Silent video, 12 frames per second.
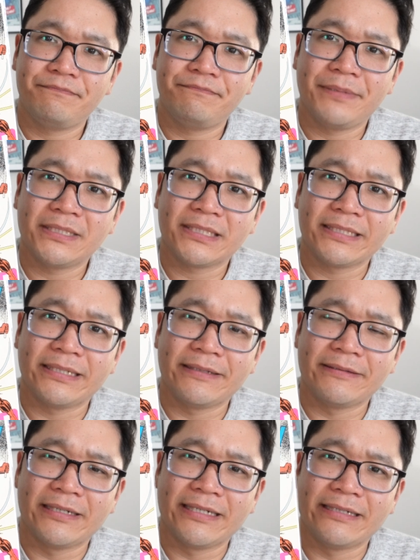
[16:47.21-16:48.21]

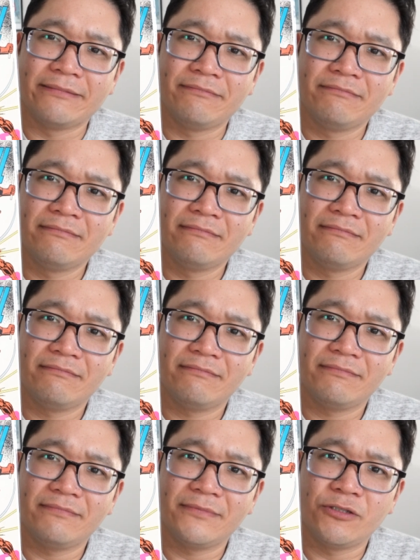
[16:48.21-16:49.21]
basically
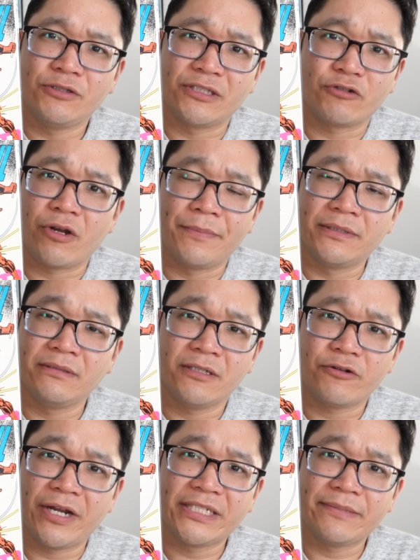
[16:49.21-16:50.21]
uses a criminal,
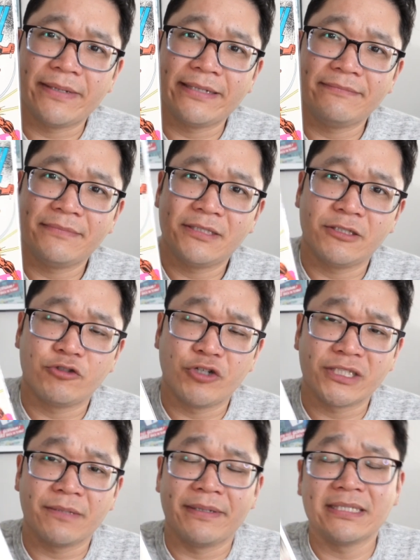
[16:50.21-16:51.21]
Crazy Man, to
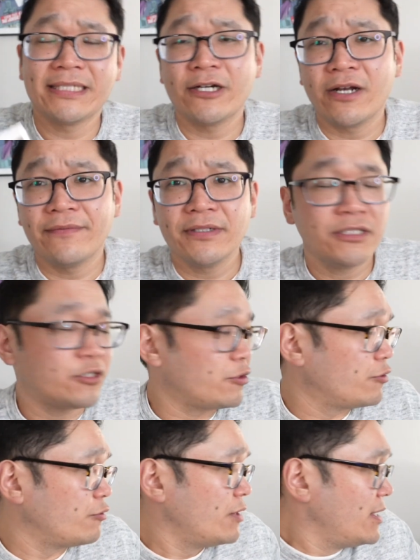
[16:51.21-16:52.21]
dress up as Daredevil
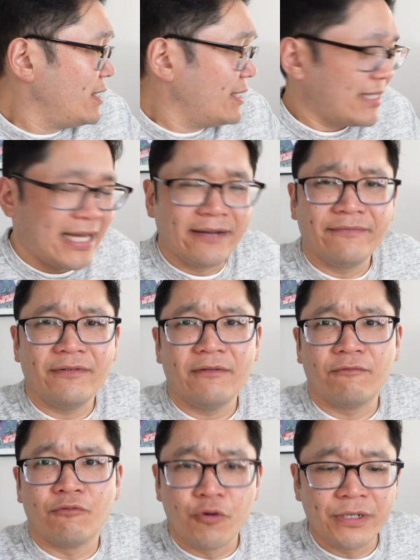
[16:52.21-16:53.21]
to kind of
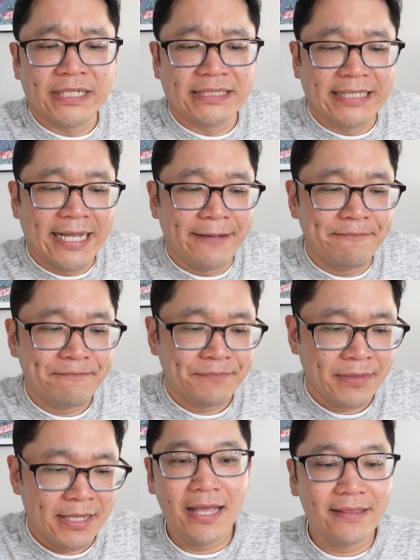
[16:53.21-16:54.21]
ruin his name.
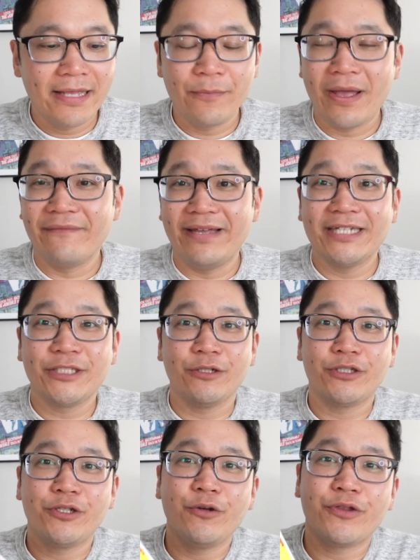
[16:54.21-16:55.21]
Then we have
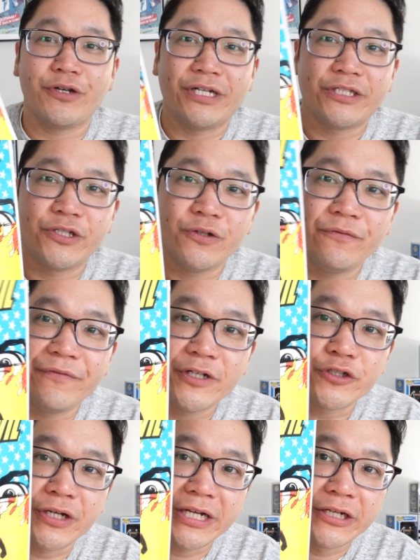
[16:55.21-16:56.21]
issue 232
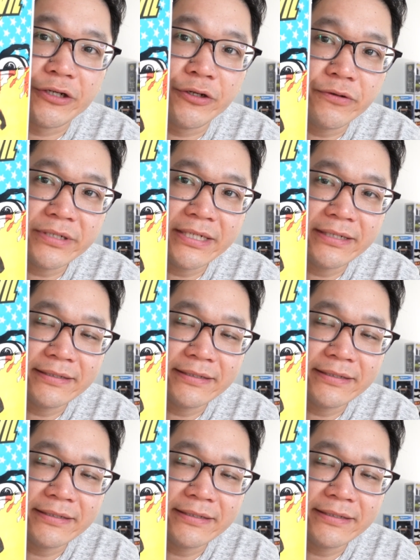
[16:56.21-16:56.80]
featuring Nuke,